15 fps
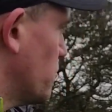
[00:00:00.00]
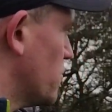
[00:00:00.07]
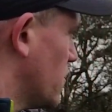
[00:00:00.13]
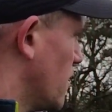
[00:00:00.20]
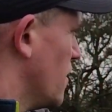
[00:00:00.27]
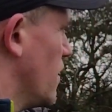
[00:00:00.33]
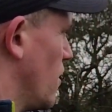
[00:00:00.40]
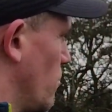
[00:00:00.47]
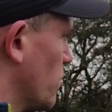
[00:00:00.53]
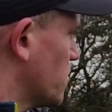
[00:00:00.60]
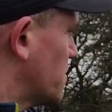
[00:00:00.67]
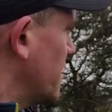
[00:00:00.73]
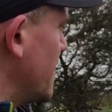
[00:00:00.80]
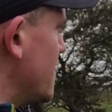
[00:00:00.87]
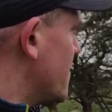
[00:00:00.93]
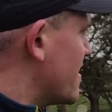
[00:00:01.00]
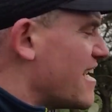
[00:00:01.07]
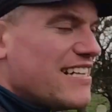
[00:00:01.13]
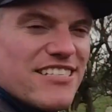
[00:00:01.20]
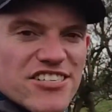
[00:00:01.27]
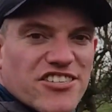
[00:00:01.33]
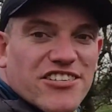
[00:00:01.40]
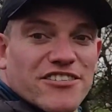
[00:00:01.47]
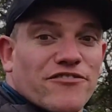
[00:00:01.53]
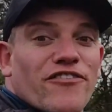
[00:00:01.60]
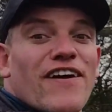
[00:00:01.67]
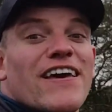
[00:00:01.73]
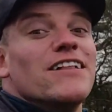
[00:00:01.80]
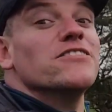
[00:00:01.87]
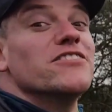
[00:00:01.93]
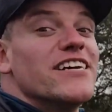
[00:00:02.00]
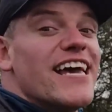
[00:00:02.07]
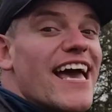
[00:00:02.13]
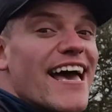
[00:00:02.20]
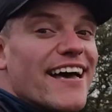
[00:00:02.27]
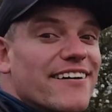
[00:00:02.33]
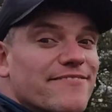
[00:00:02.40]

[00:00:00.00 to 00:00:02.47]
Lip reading: but we'll see at the end of this field here.